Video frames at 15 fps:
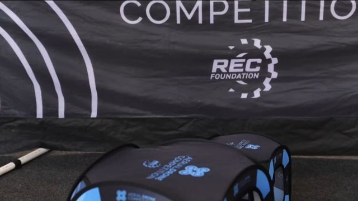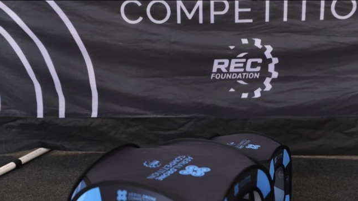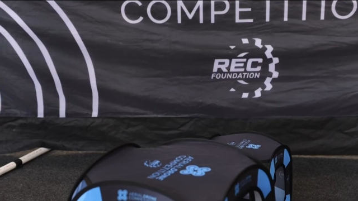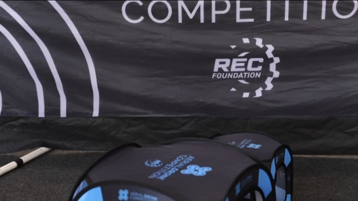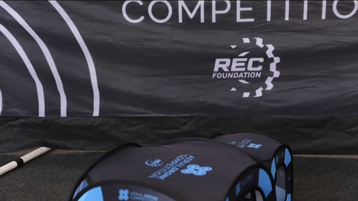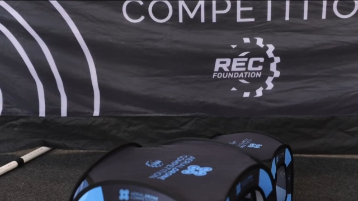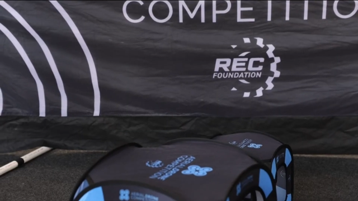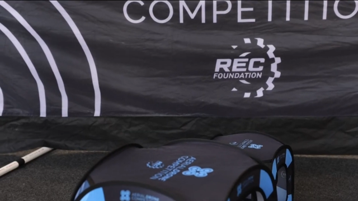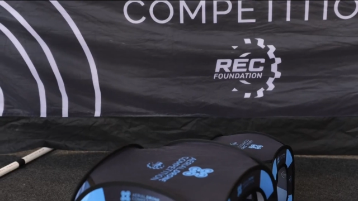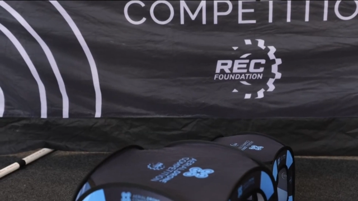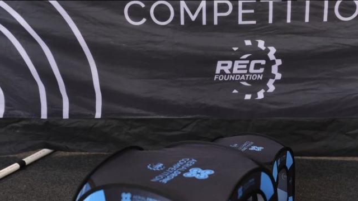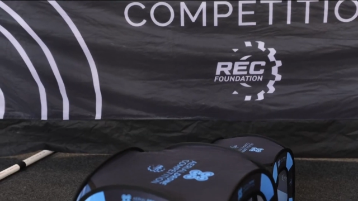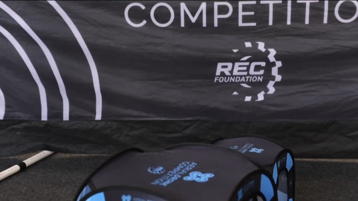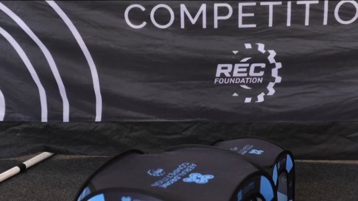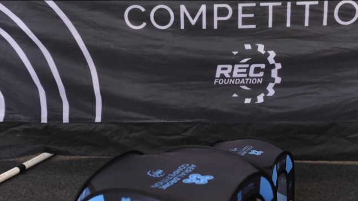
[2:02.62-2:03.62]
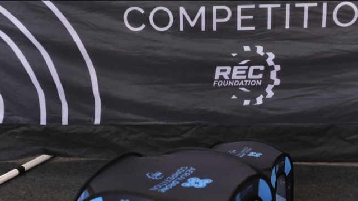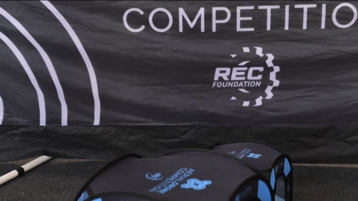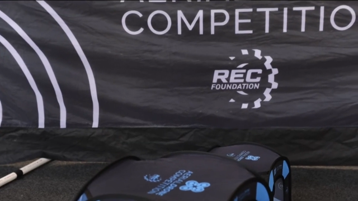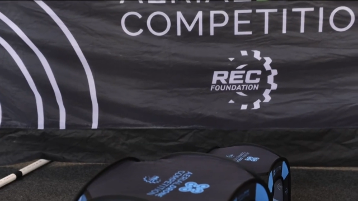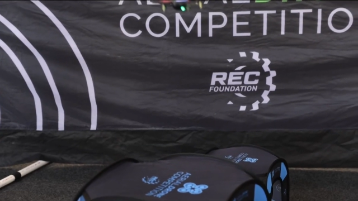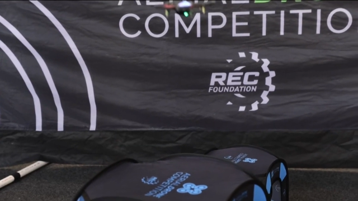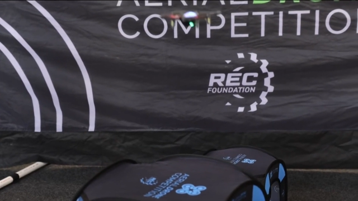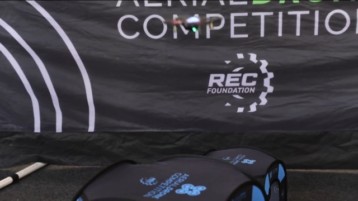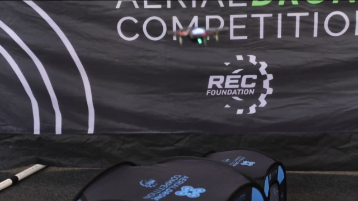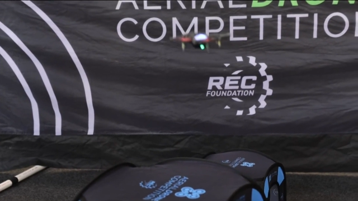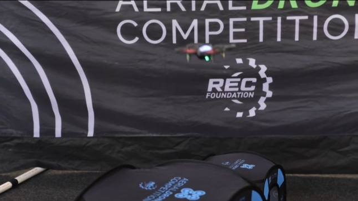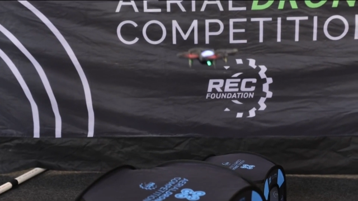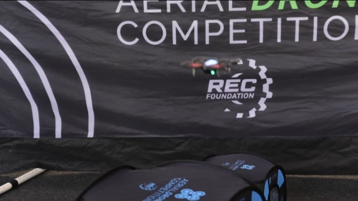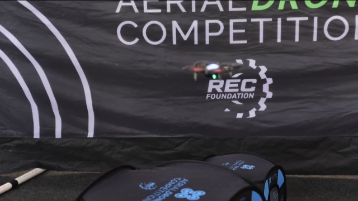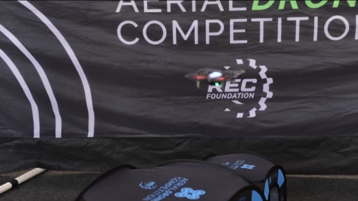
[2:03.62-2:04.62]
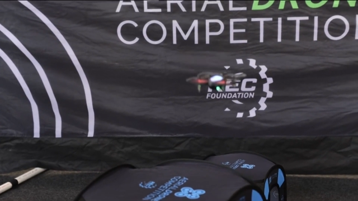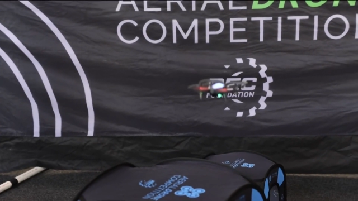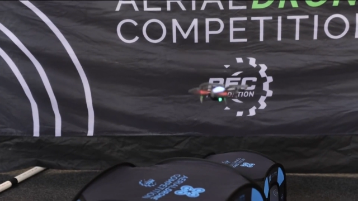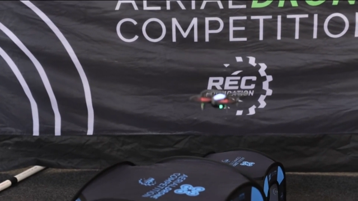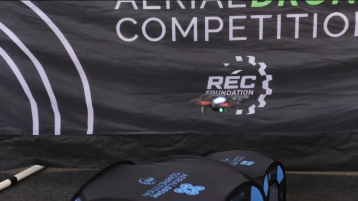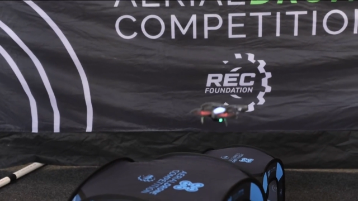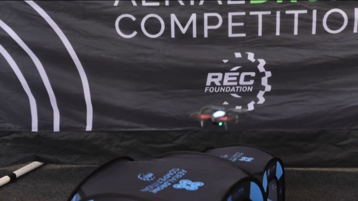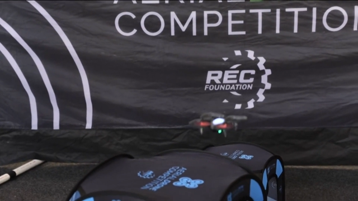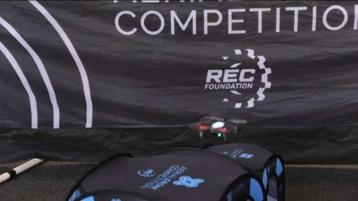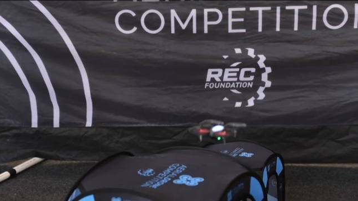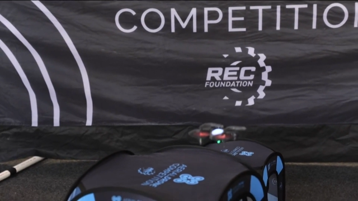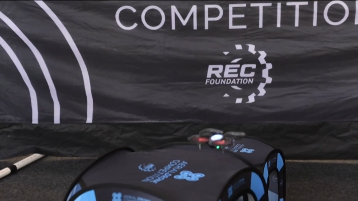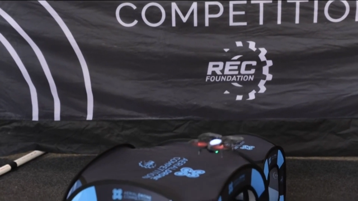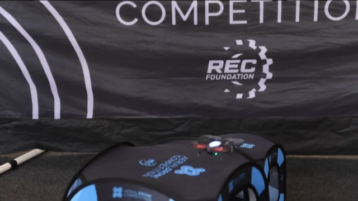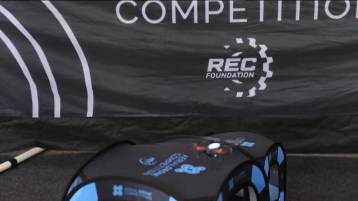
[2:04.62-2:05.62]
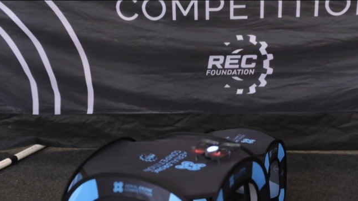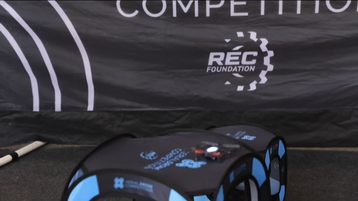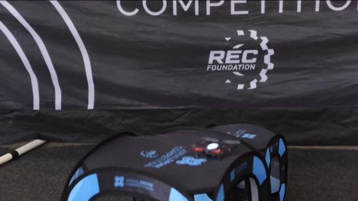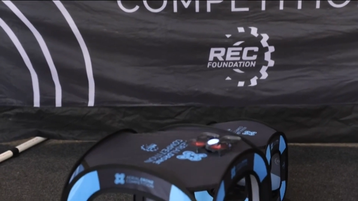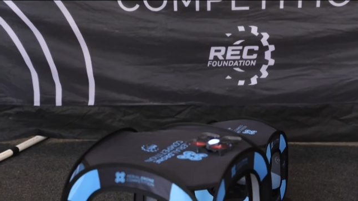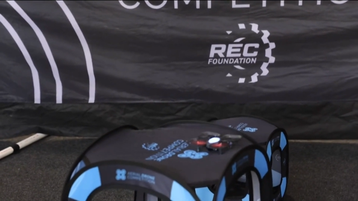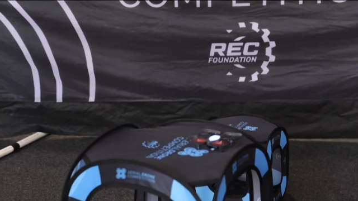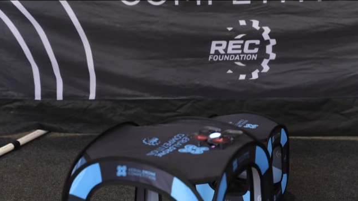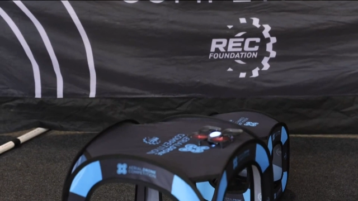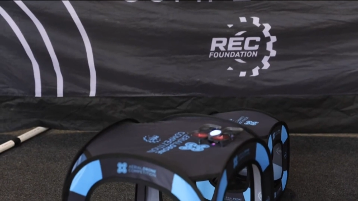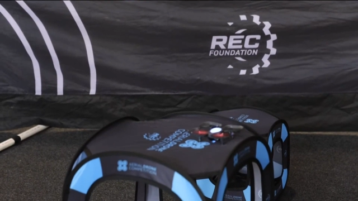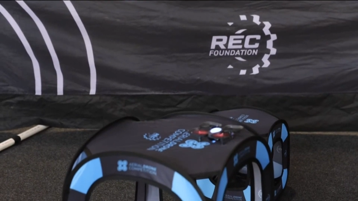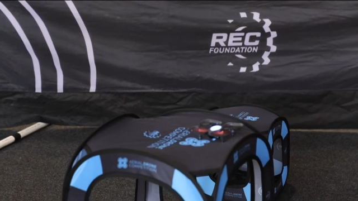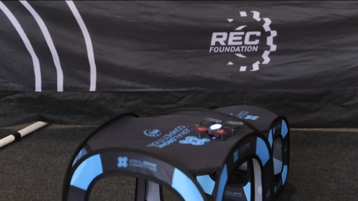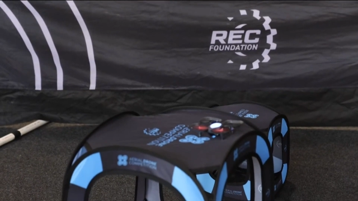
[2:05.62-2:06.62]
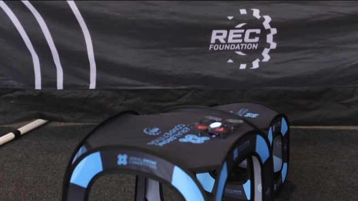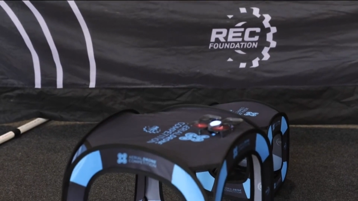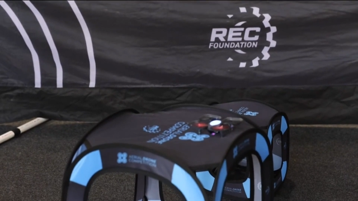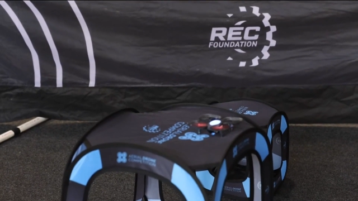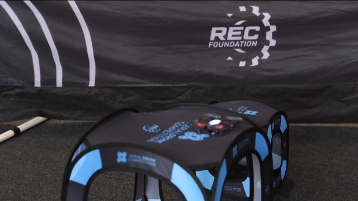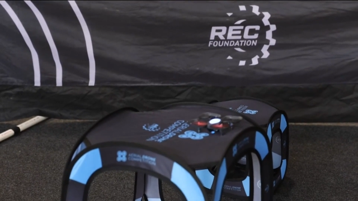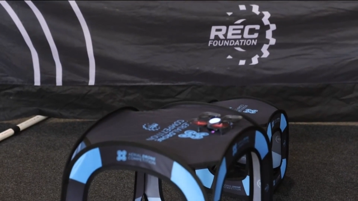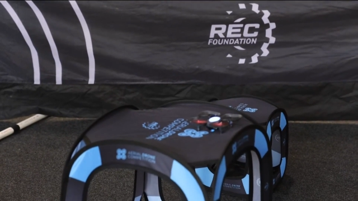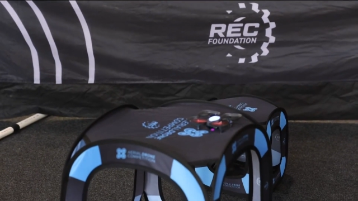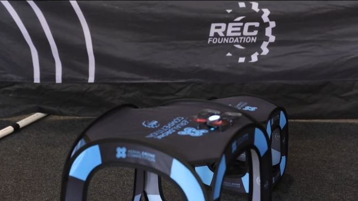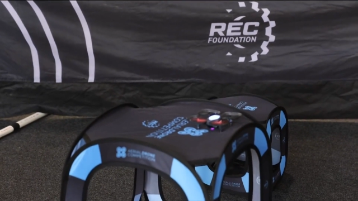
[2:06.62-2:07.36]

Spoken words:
[unreadable: no face in view]